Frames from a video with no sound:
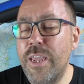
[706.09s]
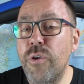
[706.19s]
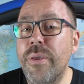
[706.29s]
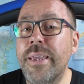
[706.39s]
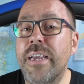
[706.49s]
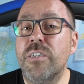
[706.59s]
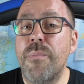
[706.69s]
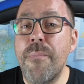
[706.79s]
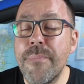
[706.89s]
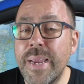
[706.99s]
you can get
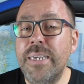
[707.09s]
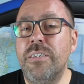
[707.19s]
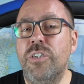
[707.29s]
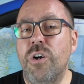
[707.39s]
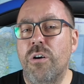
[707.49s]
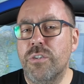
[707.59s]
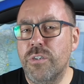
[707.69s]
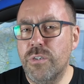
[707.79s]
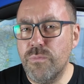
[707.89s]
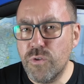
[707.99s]
some amazing shots
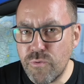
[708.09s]
and some